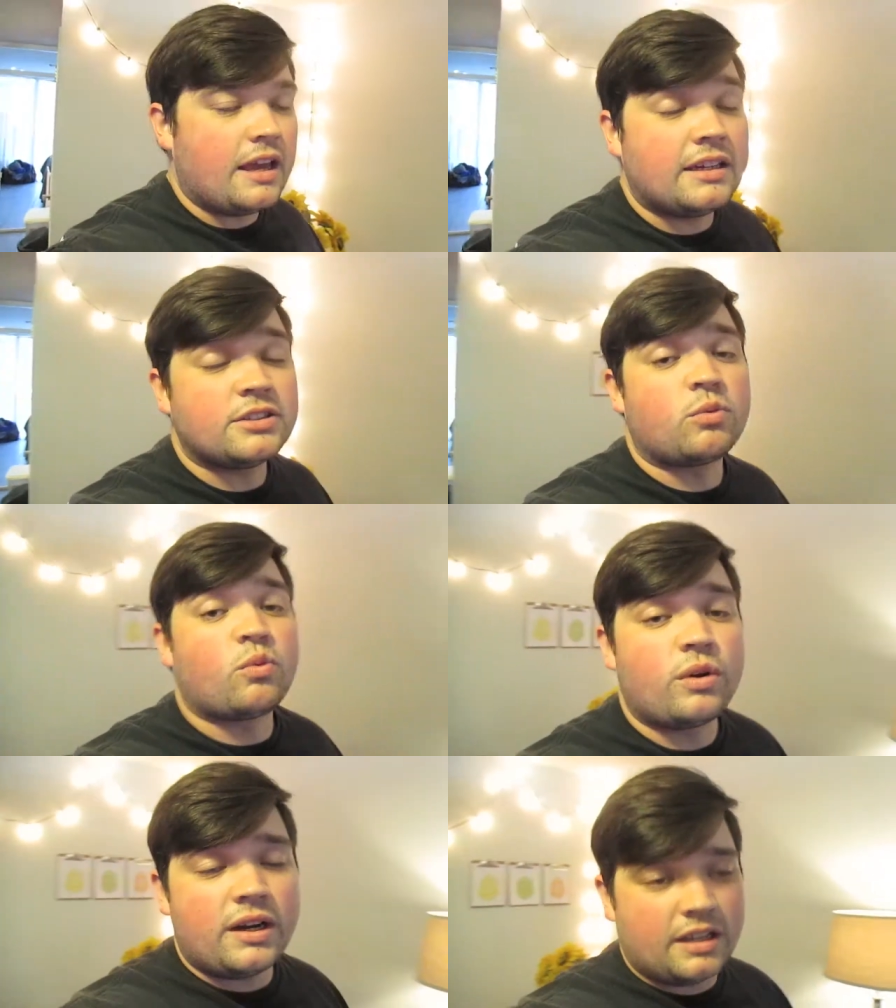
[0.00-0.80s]
It is
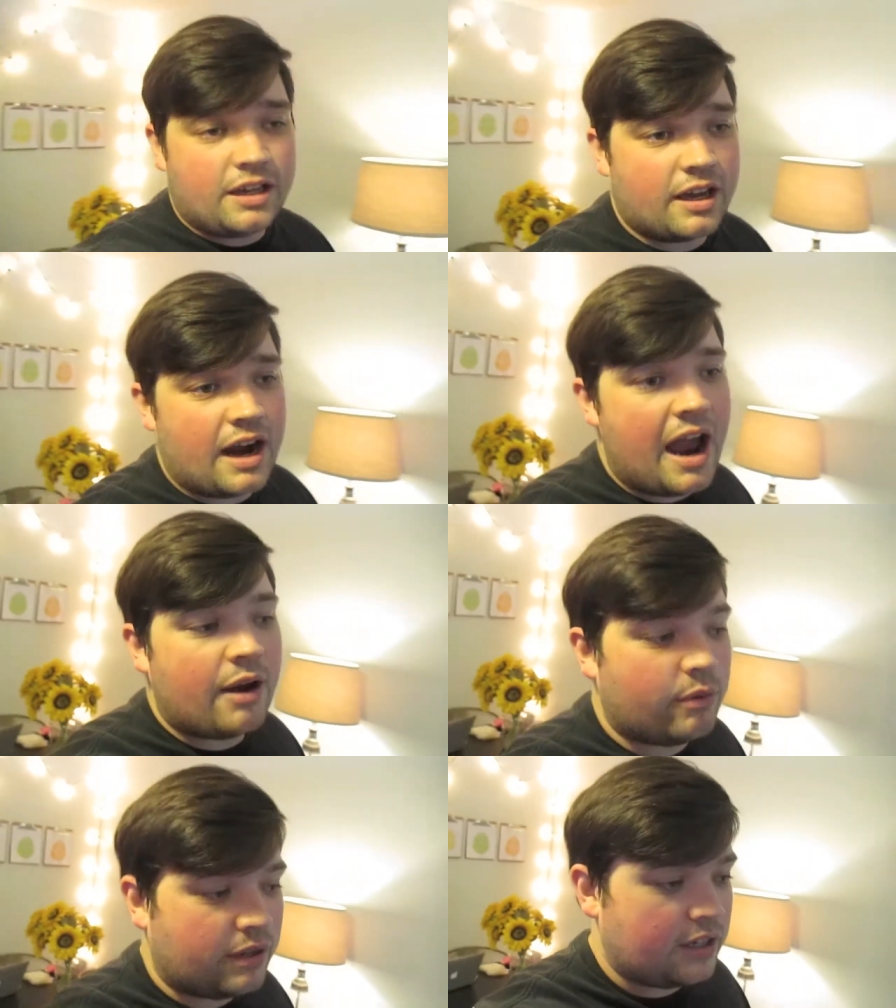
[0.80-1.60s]
really good. I
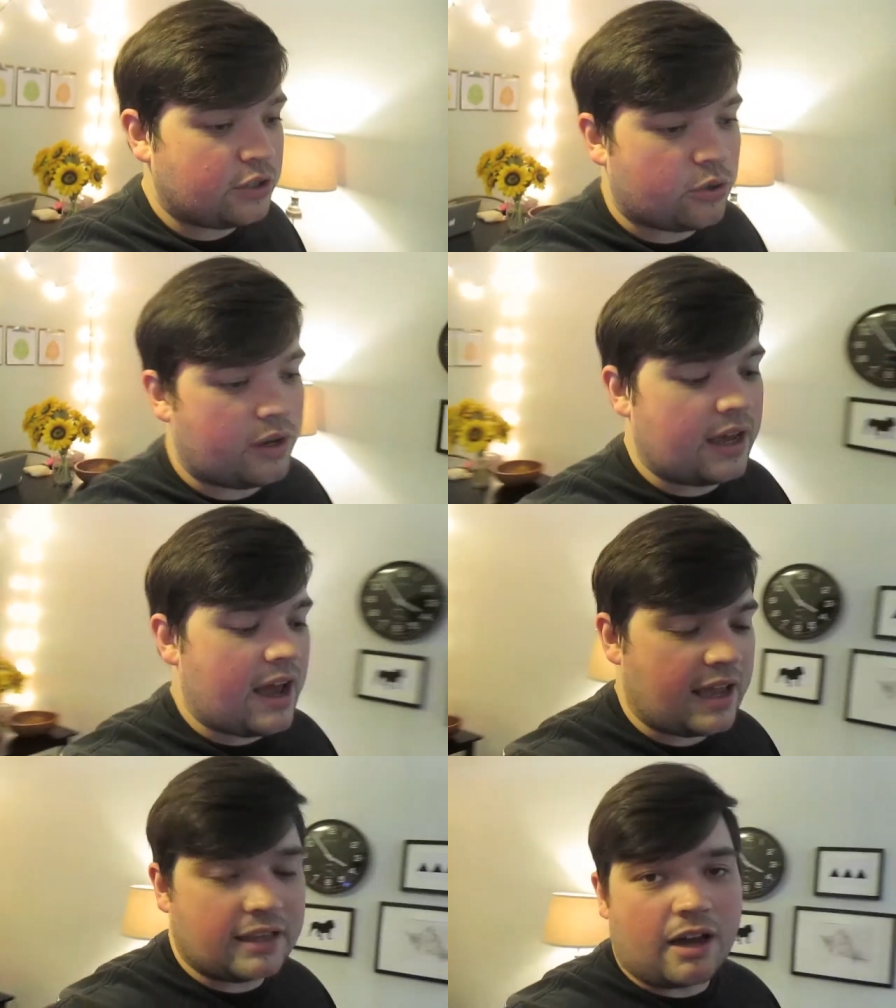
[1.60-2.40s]
really enjoy it.
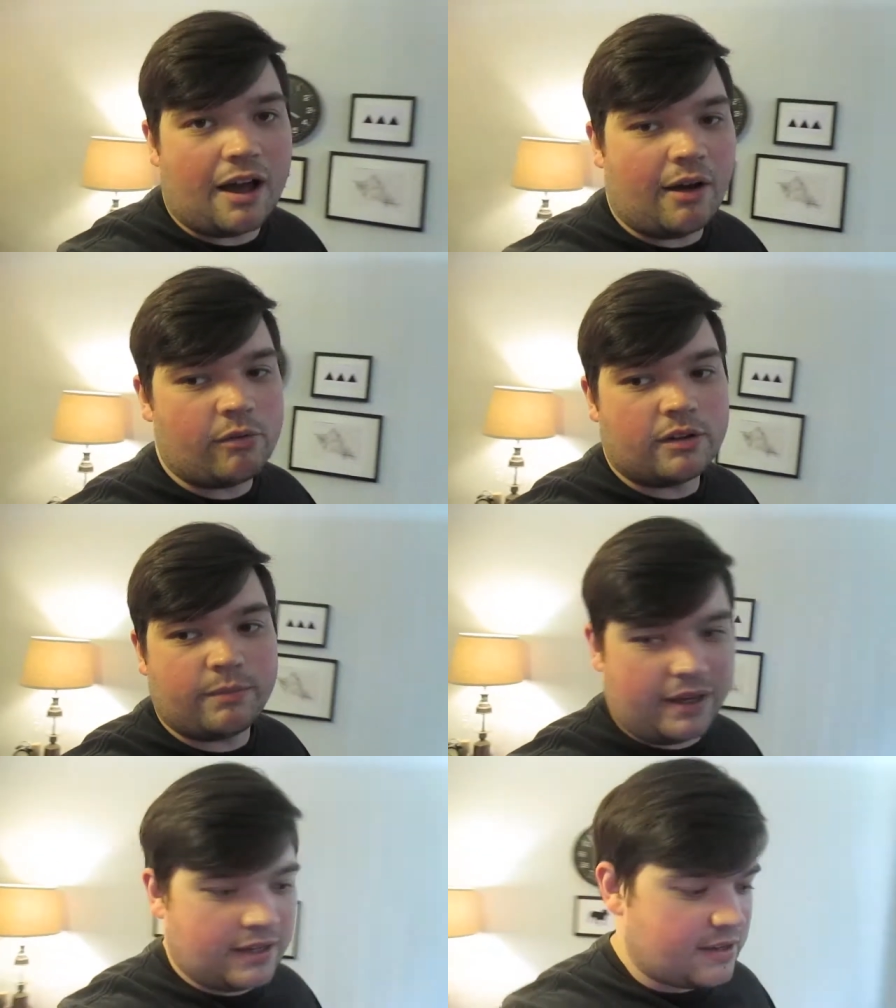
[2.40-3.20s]
I get the hot
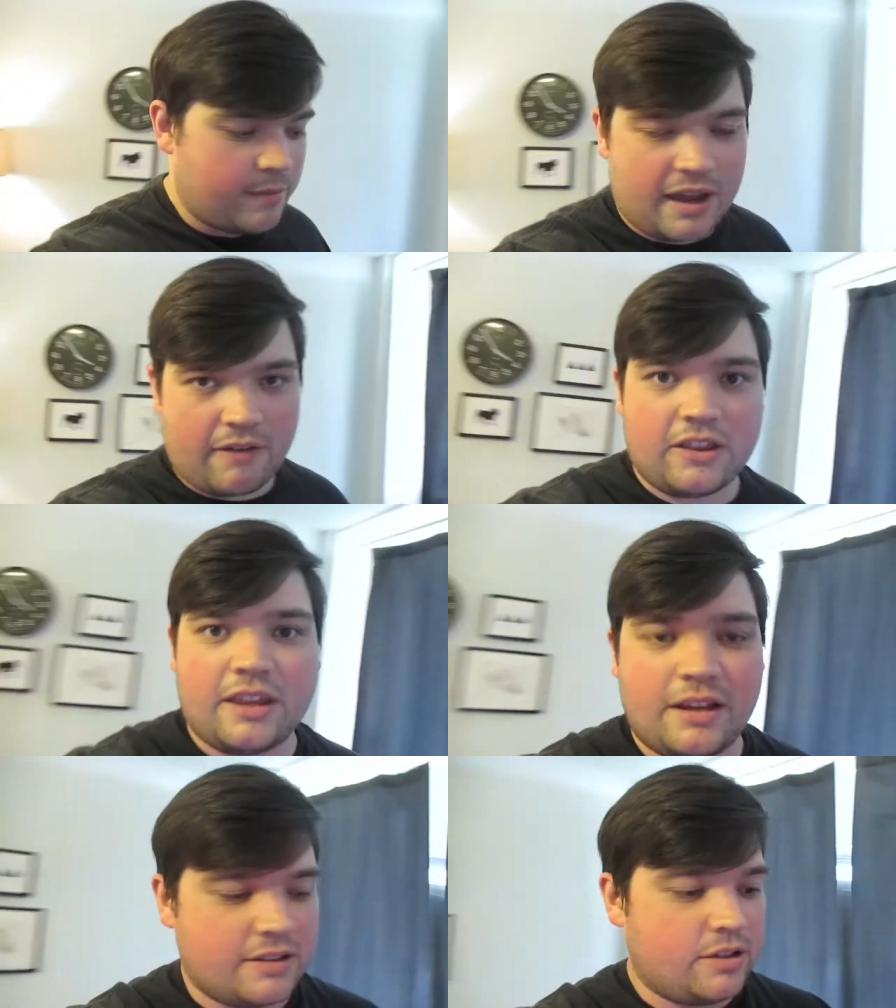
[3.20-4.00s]
one because I make
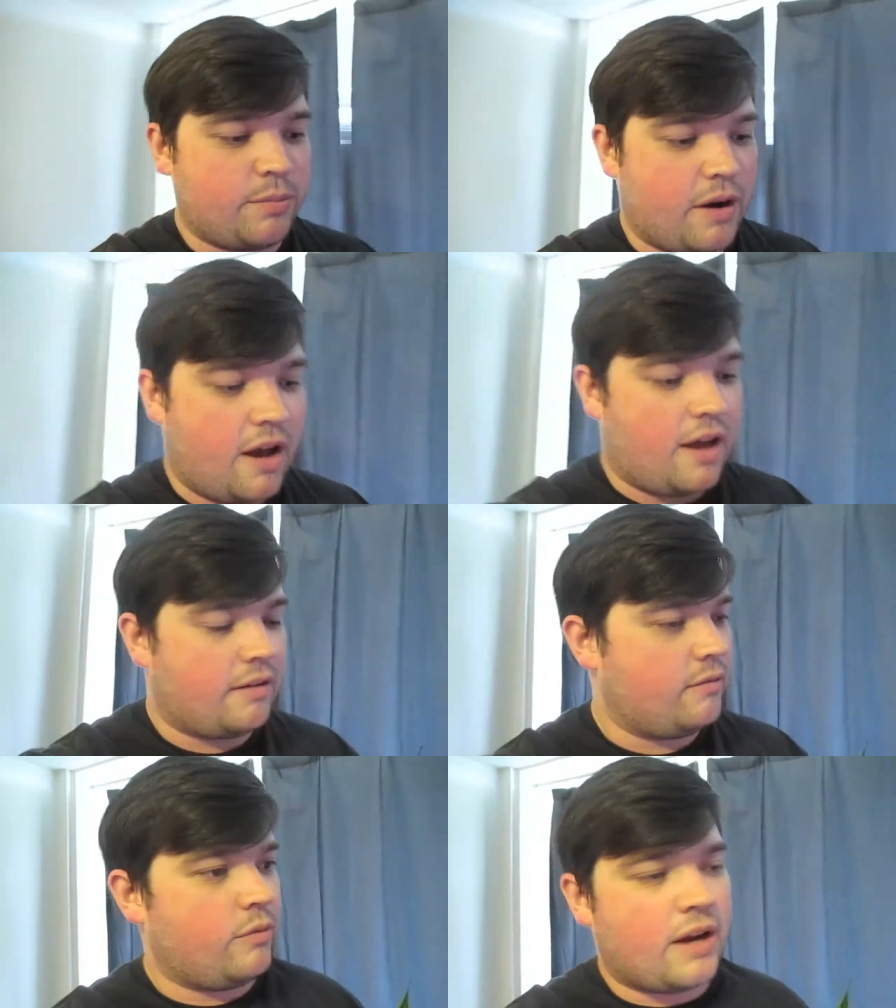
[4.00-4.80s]
everything super
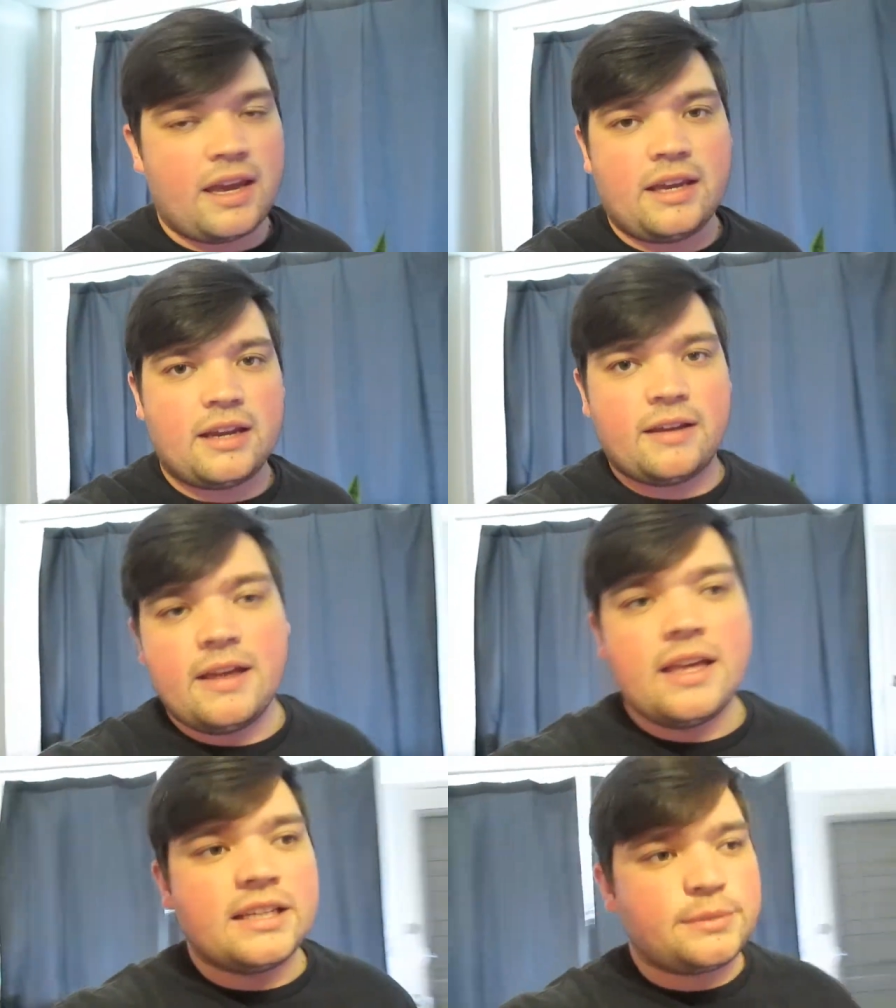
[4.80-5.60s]
hot when I eat it.
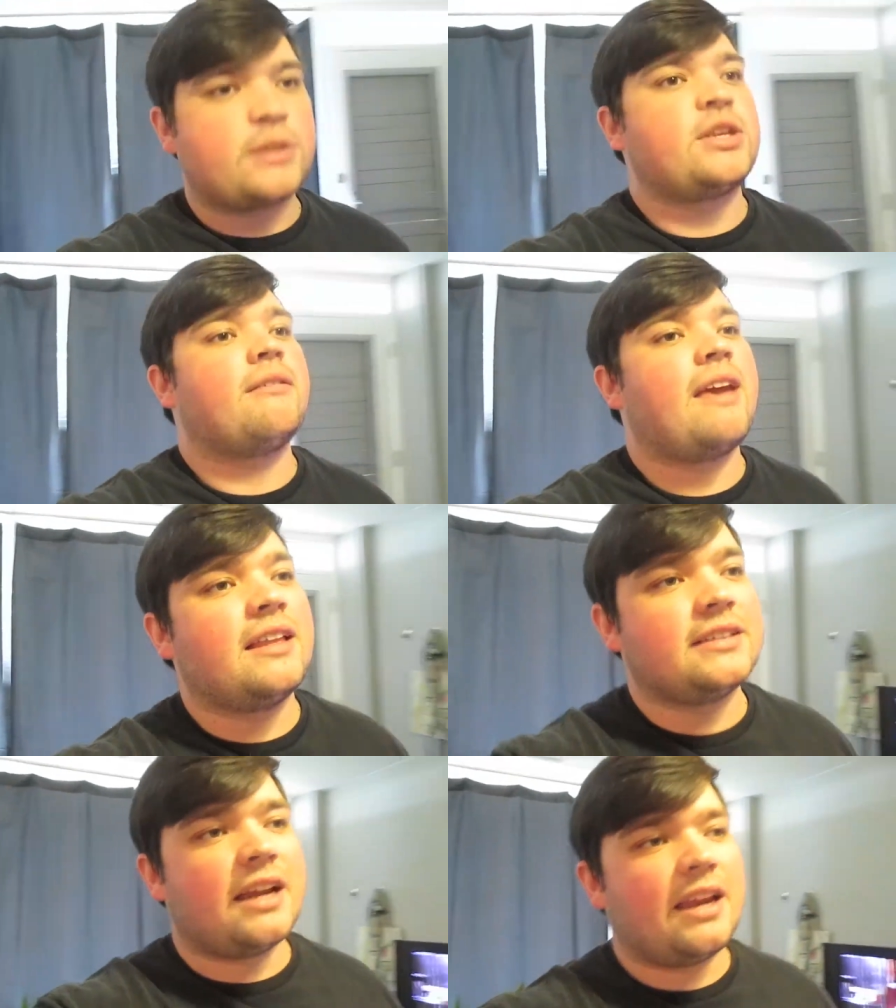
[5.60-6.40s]
Especially if
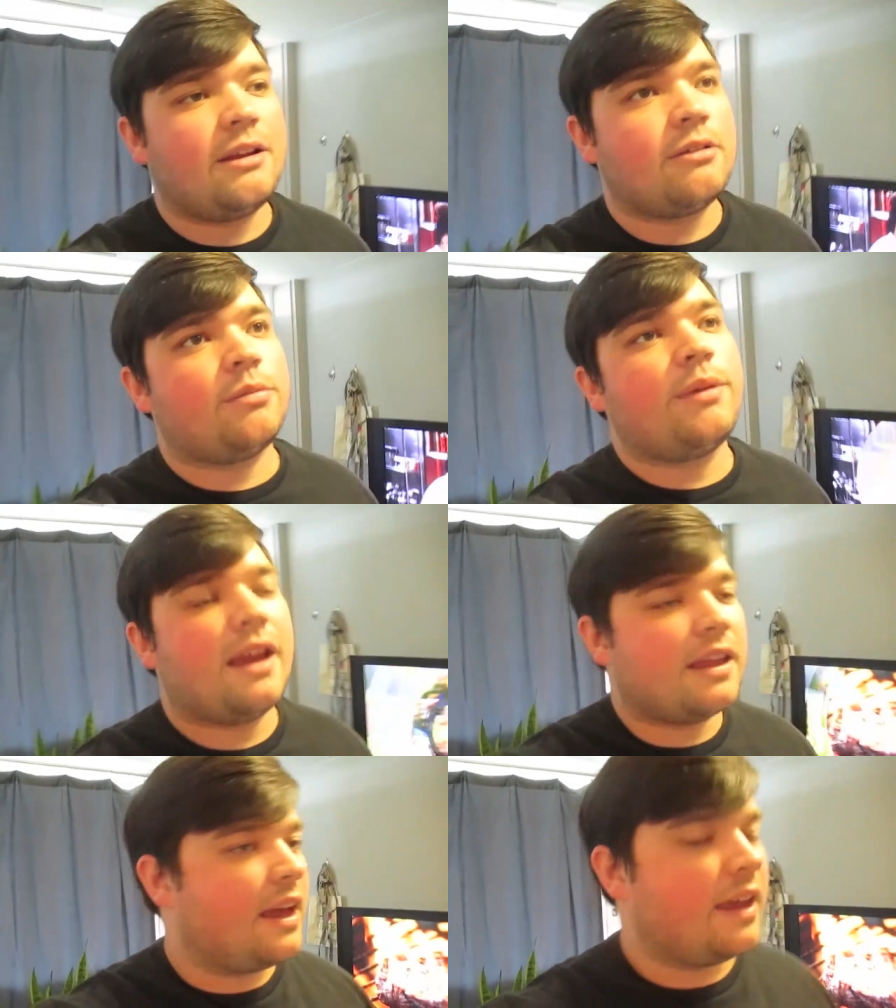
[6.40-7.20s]
Kalie's not eating with me,
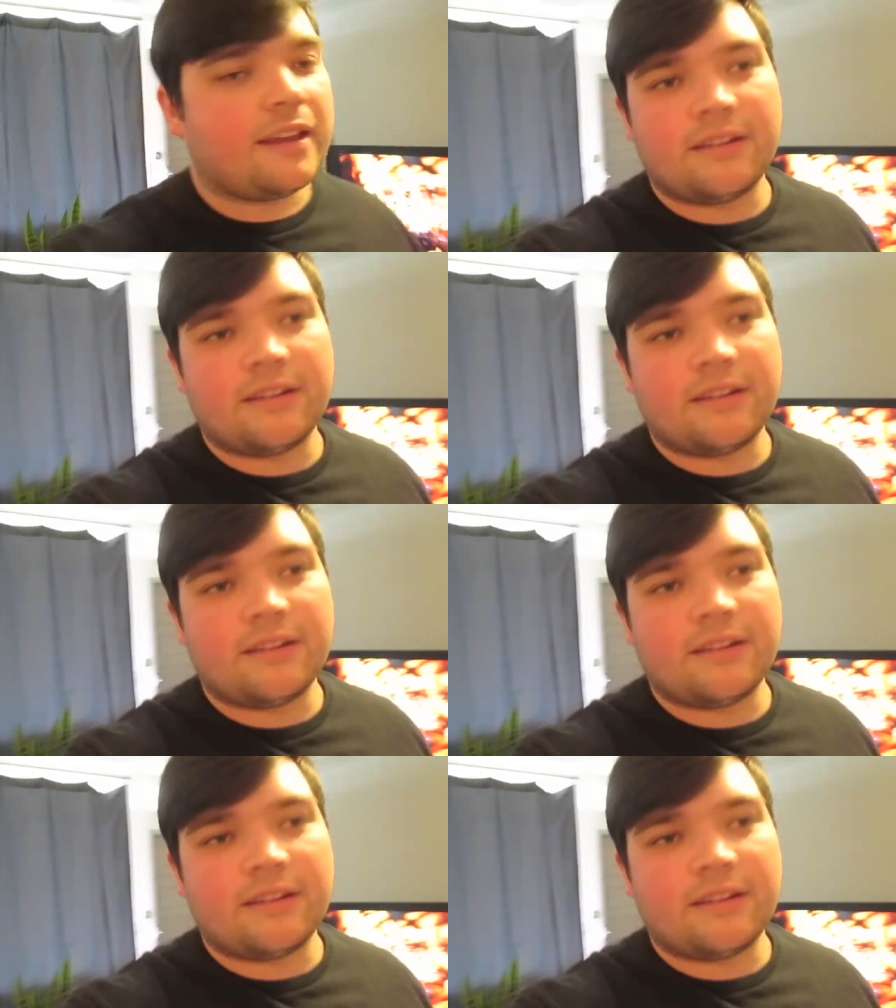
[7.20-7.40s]
I like,